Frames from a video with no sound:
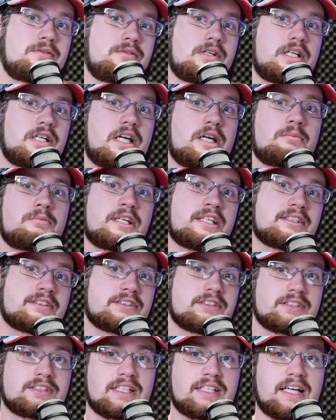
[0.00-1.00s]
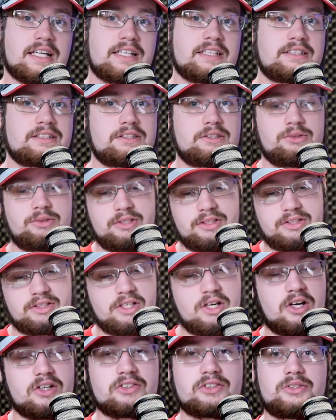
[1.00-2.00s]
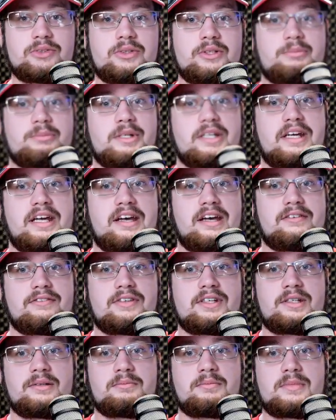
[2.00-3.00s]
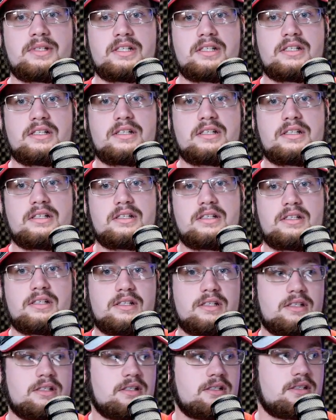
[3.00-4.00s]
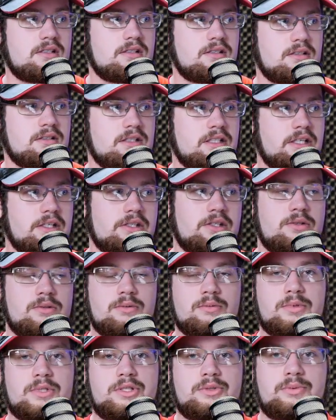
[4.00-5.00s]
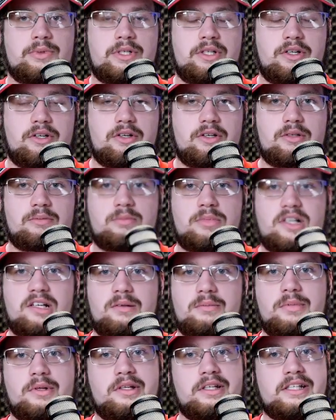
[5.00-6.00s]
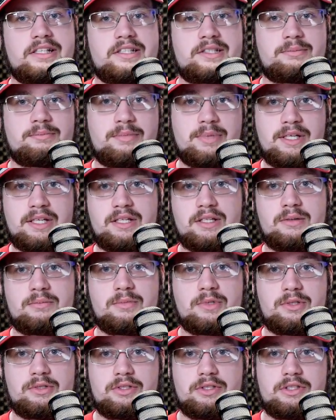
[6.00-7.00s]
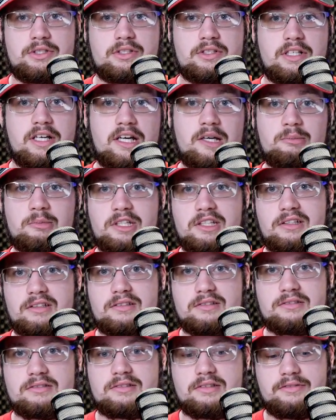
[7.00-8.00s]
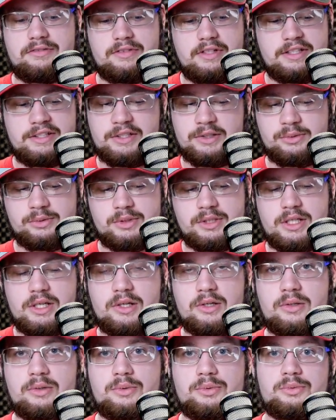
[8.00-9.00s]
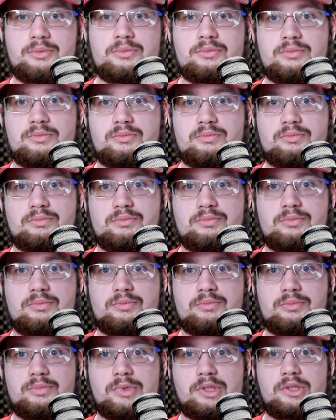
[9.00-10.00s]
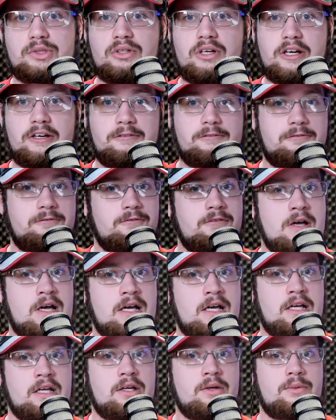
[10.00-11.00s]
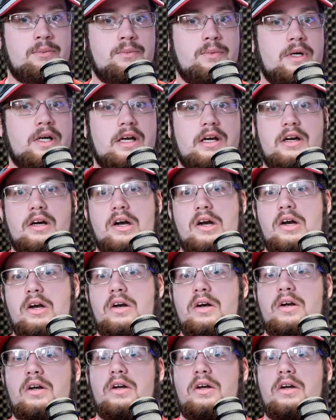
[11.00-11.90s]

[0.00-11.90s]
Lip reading: game master's nice, you can talk to him and have him tell you which one you're going to probably spend most of your time in. If they don't know, try to find where